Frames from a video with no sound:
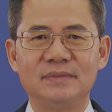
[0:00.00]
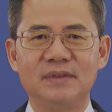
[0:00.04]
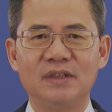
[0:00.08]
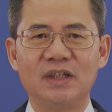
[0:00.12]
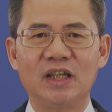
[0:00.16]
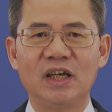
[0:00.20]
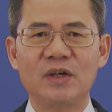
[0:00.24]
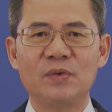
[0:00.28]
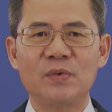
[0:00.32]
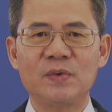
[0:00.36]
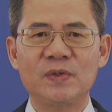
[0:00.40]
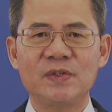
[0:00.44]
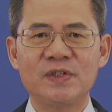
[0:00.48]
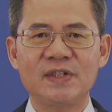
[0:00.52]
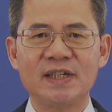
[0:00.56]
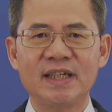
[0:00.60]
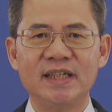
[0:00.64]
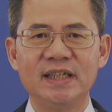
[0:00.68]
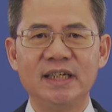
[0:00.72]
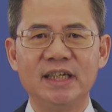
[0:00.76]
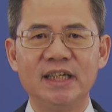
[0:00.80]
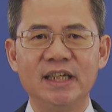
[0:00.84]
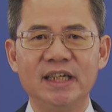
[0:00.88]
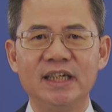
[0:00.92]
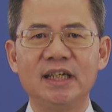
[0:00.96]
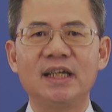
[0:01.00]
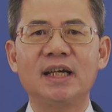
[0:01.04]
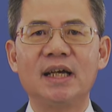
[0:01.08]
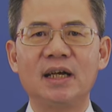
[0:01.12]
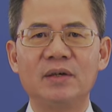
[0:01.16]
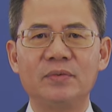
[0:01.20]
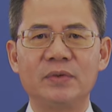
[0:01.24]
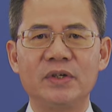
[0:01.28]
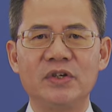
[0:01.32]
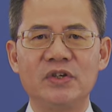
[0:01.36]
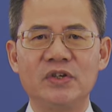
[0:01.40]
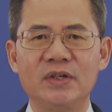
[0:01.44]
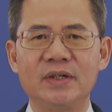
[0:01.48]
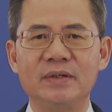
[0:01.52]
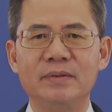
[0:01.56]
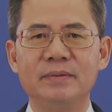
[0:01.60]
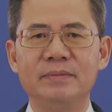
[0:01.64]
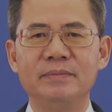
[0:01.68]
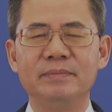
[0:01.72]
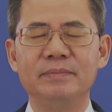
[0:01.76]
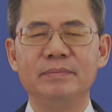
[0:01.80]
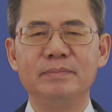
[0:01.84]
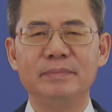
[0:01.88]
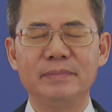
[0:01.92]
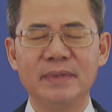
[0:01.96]
That was an
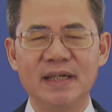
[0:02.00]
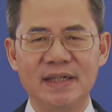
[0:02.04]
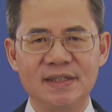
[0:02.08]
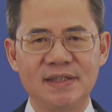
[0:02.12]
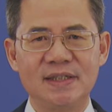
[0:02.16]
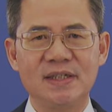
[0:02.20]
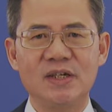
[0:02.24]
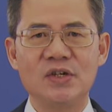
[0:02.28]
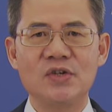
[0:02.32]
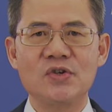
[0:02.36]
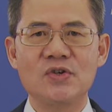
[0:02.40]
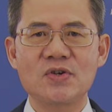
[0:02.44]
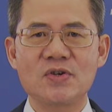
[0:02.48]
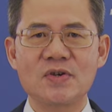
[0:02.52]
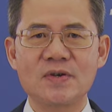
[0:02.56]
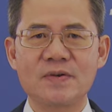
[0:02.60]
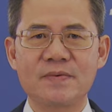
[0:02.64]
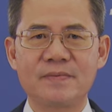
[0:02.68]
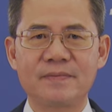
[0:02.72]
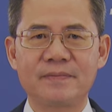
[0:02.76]
encouraging message.